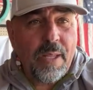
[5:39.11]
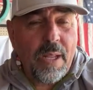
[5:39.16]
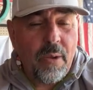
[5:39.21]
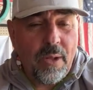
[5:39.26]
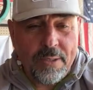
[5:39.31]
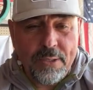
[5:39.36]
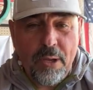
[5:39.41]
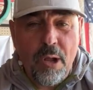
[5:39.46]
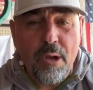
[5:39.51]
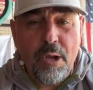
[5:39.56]
I'll
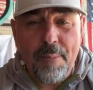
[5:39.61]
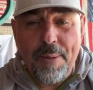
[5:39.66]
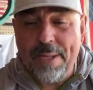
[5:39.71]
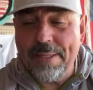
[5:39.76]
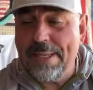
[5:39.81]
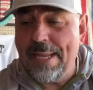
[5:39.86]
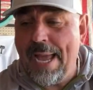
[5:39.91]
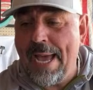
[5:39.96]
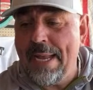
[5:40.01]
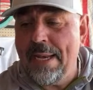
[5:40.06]
talk about
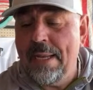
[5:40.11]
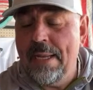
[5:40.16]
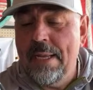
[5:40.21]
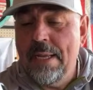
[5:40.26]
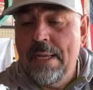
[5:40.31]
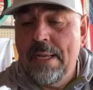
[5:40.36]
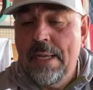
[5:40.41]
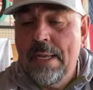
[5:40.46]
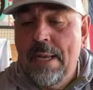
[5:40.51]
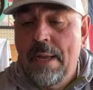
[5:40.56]
that.
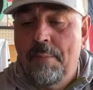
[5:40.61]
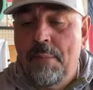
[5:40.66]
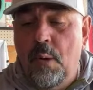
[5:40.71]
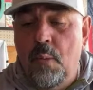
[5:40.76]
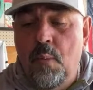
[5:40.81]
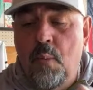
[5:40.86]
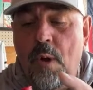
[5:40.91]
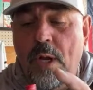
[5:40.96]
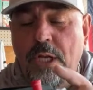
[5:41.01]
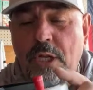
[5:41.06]
But
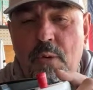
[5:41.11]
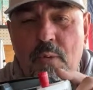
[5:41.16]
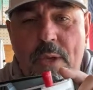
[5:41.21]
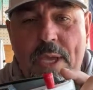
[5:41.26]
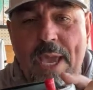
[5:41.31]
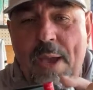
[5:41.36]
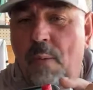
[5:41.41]
what you get,